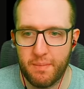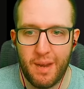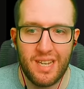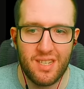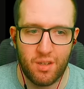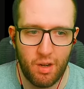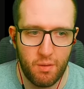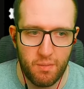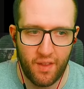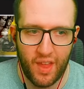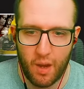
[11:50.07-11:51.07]
may disagree with
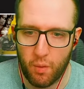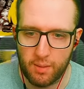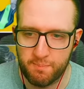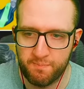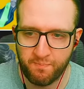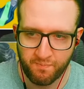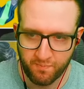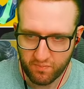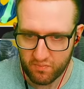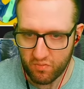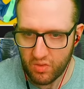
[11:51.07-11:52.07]
me on that one.
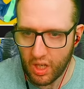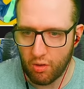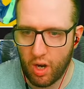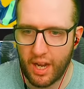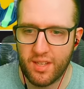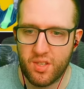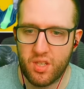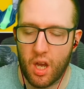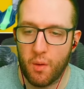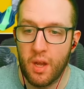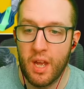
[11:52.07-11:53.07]
Right,
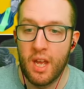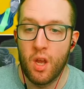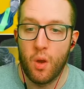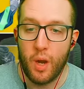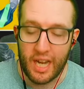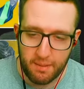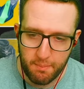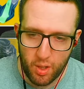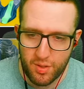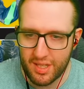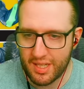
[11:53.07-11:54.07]
so
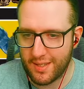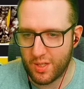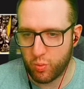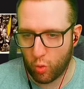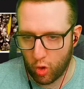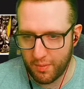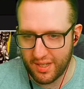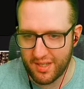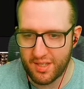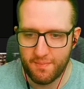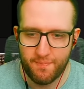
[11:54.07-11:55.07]
Inmost and
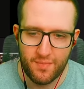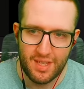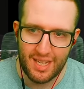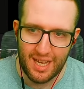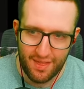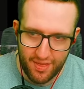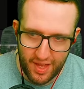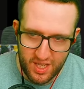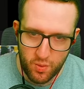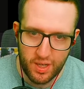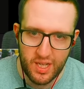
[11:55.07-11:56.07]
Swarmers.
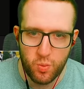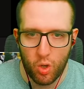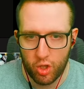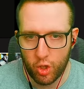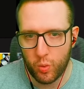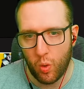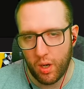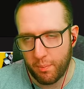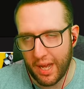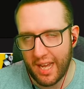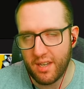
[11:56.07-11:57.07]
This one is one good, one
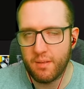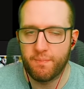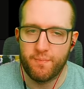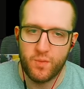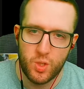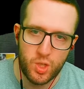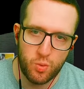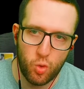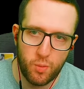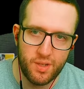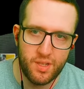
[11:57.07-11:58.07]
bad.
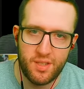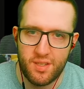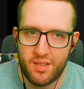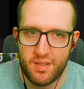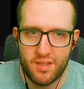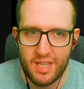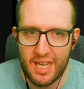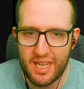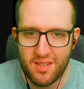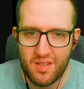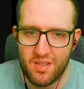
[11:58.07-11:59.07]
Swarmers
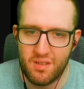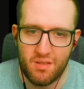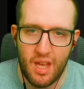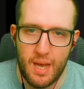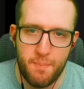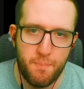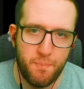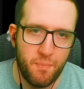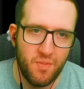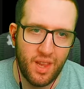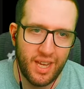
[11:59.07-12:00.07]
is
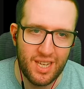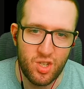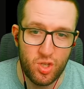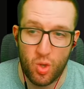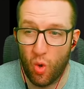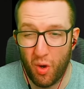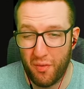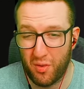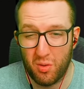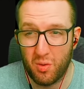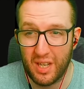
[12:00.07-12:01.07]
it's just
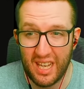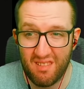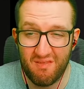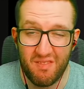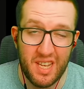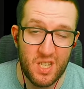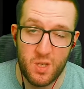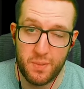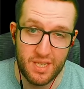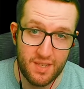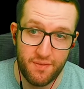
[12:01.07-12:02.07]
awful in this
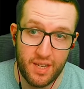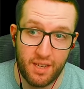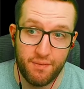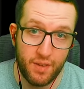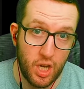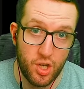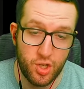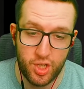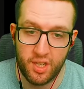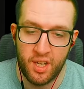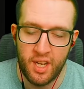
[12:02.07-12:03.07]
specific
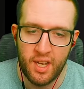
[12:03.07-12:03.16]
version